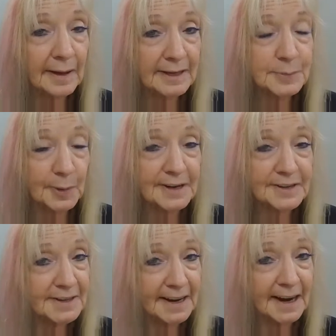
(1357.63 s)

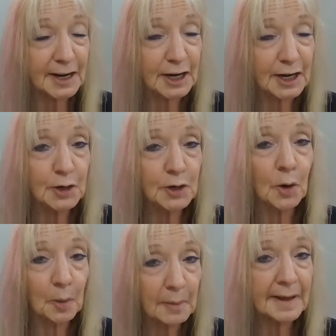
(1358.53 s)
expiration date on it,
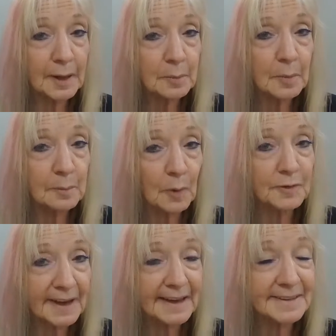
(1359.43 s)
normally, in
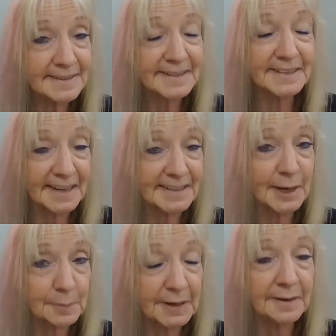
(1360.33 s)
most cases, it's
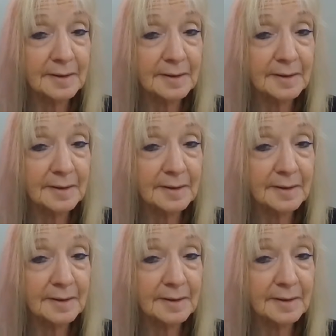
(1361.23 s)
accepted.